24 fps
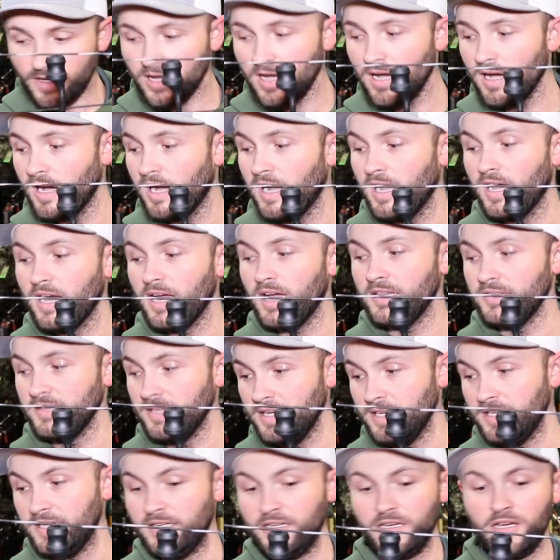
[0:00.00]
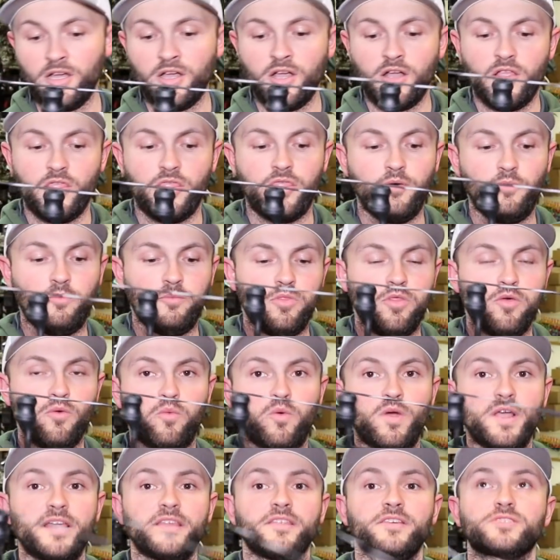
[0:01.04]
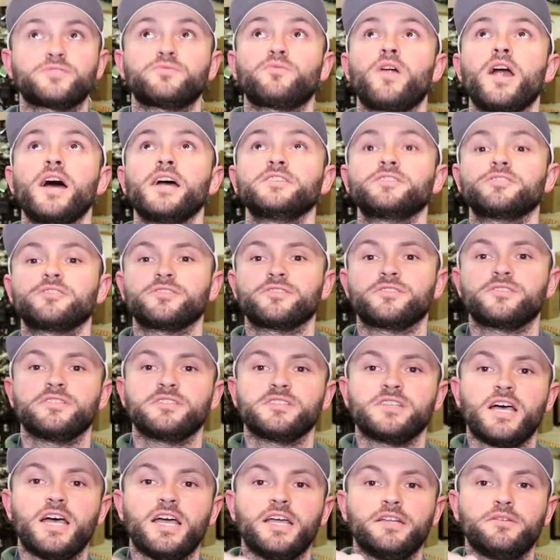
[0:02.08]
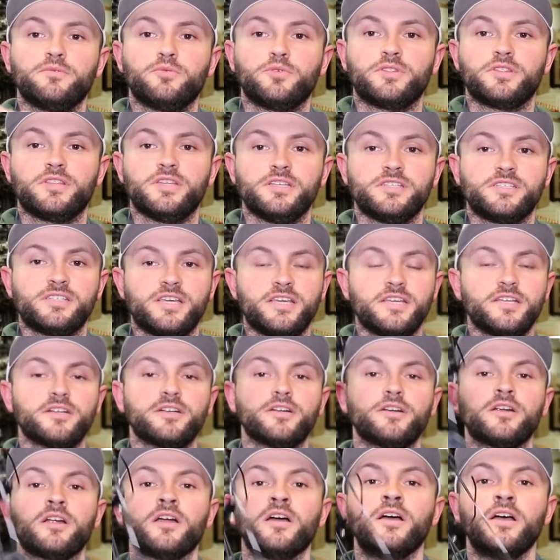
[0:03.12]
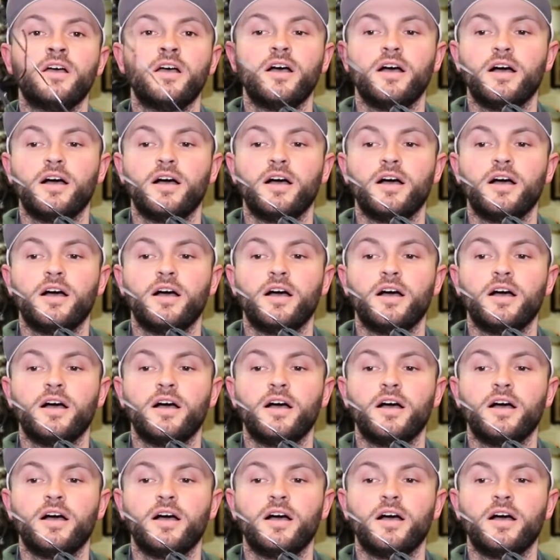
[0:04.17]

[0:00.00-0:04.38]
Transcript: And then the way this riser is designed with this here